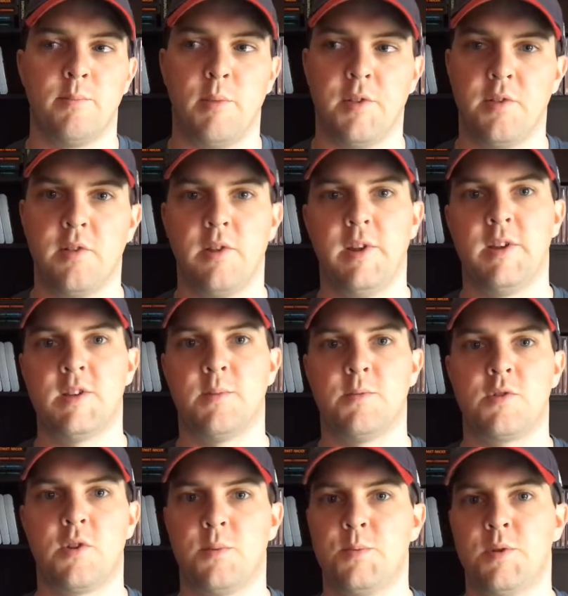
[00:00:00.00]
monthly
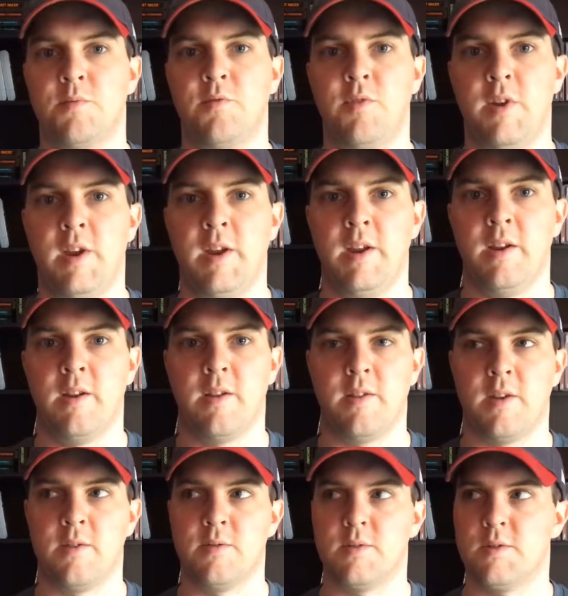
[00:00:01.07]
subscription fee. I
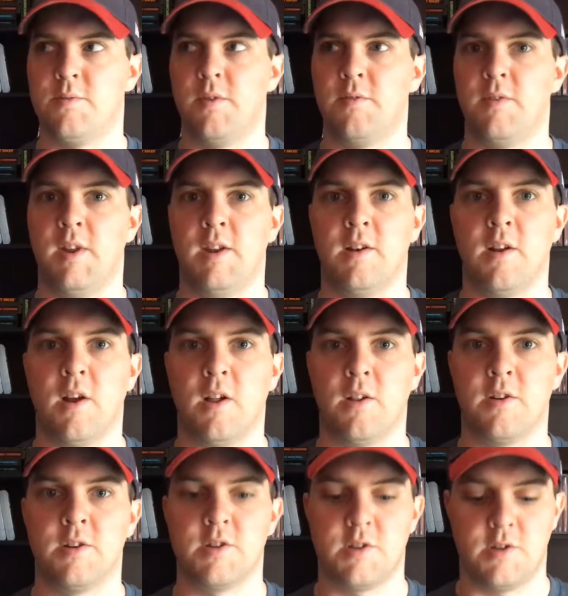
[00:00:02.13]
think it was $15.
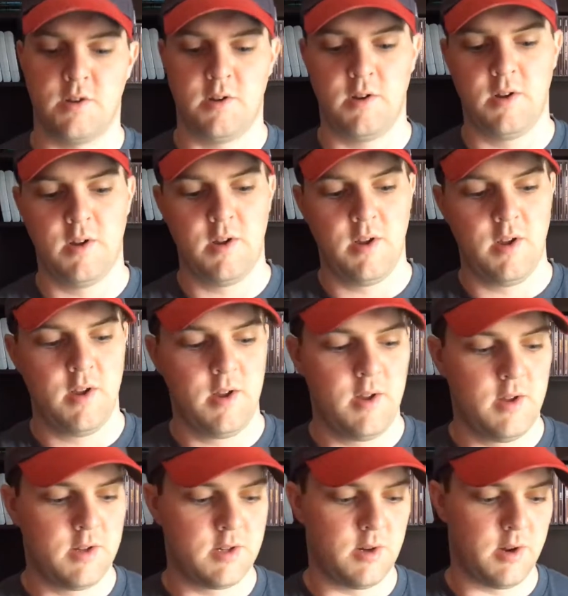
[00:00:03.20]

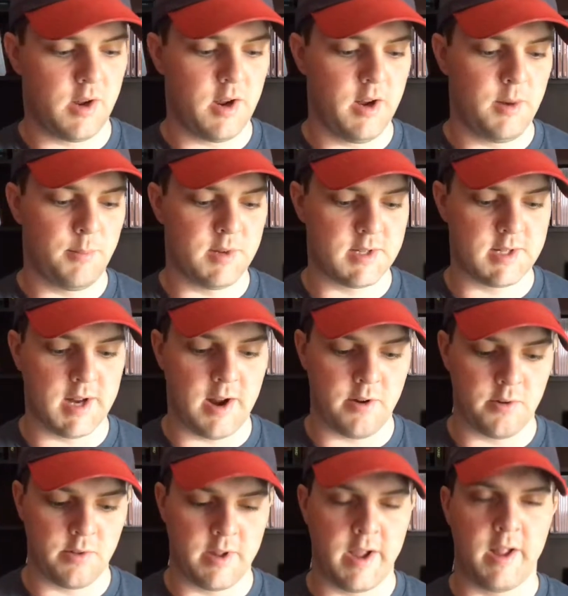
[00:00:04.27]
So I kind of missed
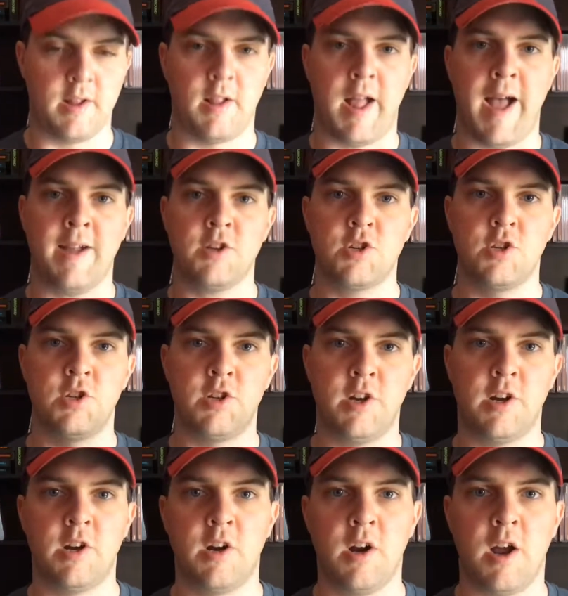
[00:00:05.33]
out on that. Last
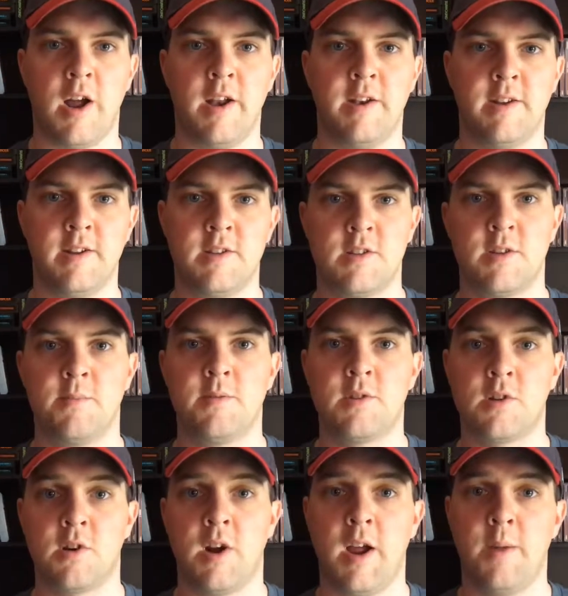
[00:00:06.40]
year I did
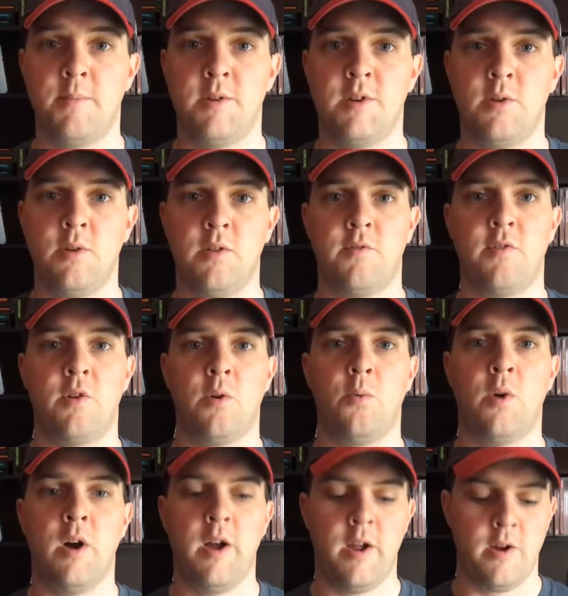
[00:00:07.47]
subscribe to it for a
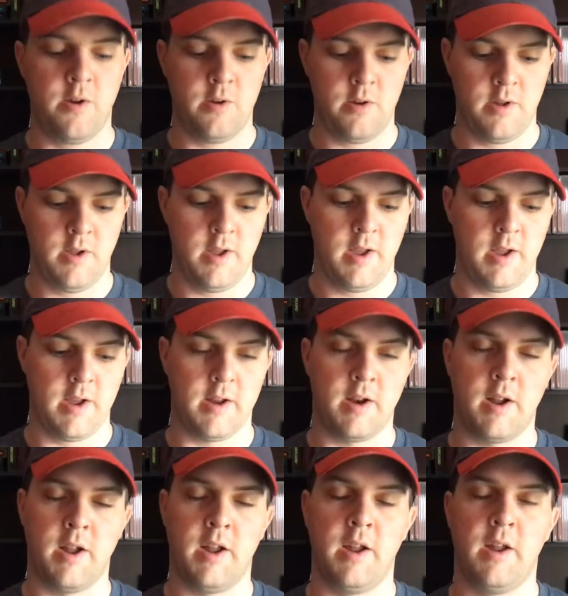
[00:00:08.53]
while, and
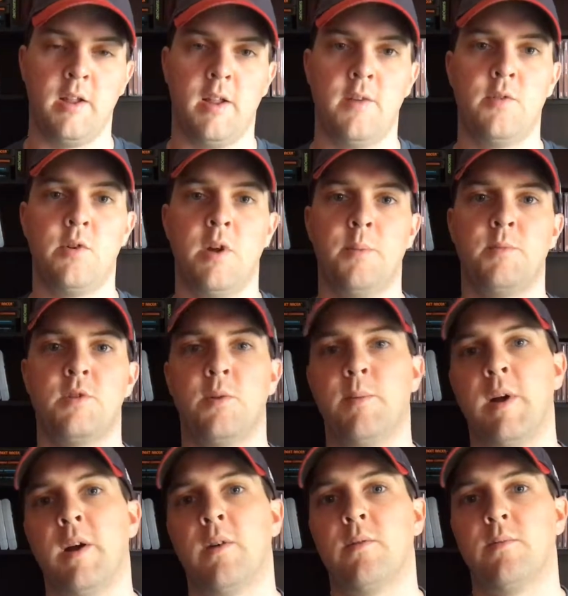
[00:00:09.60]
I leveled up to
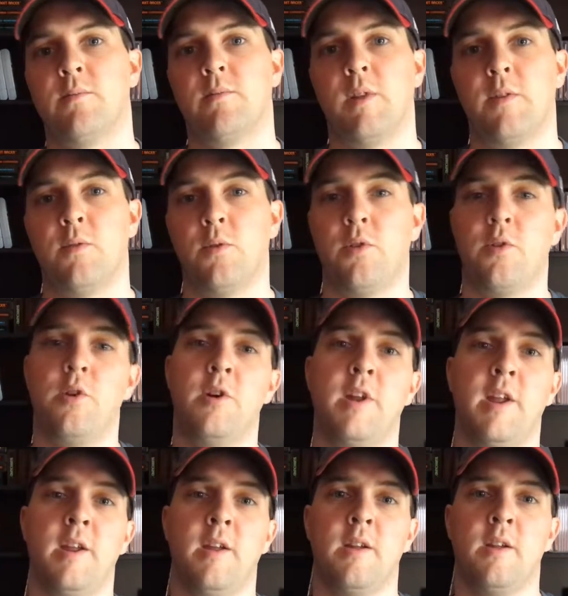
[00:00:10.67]
about level
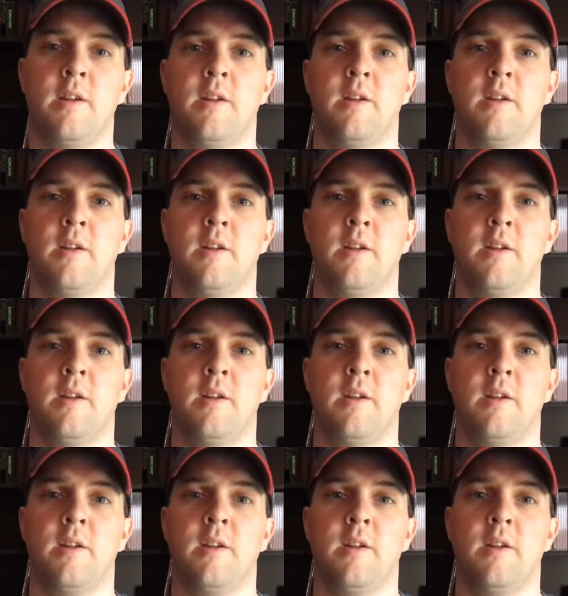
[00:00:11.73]
30.